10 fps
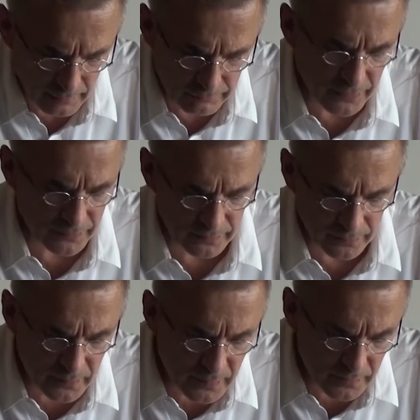reason
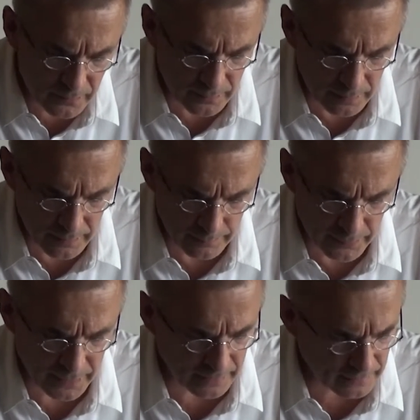ceased
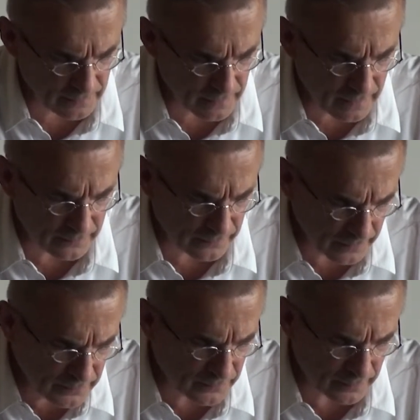being the
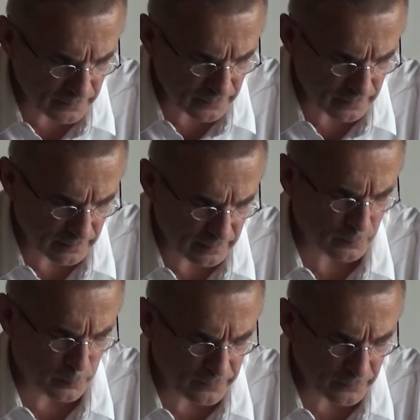last instance
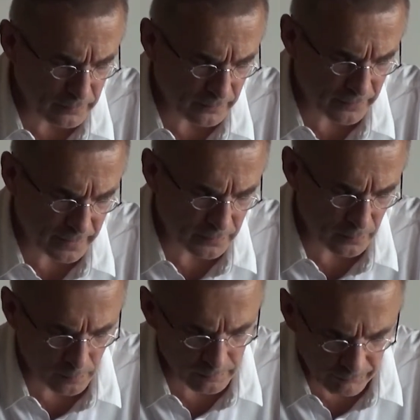that once unified
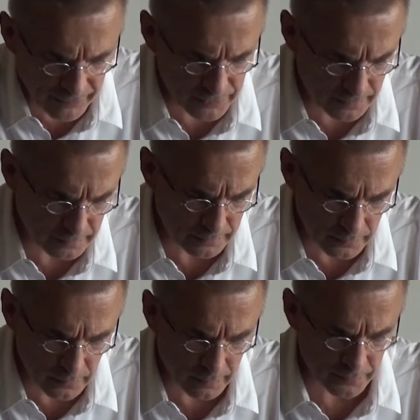all regional
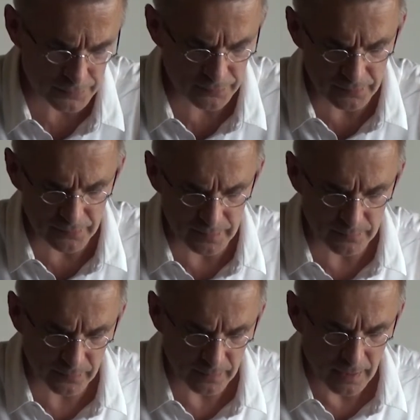knowledge
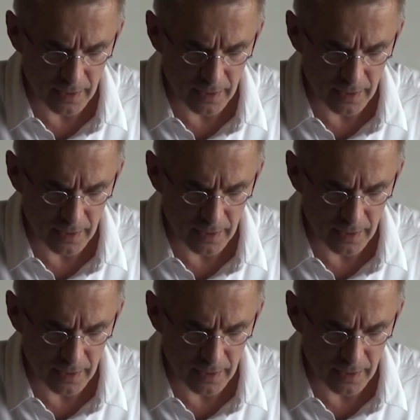systems